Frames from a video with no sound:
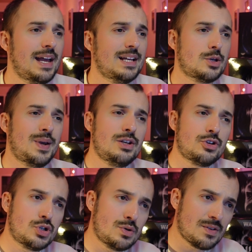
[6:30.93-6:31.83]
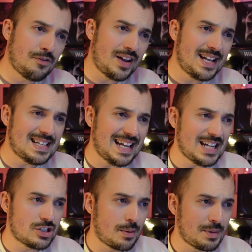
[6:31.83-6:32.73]
So in your shooting phase,
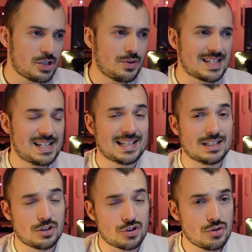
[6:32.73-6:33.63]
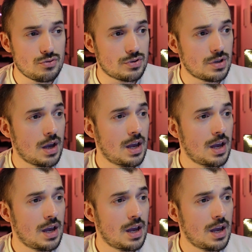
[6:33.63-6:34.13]
each time this unit is selected to shoot,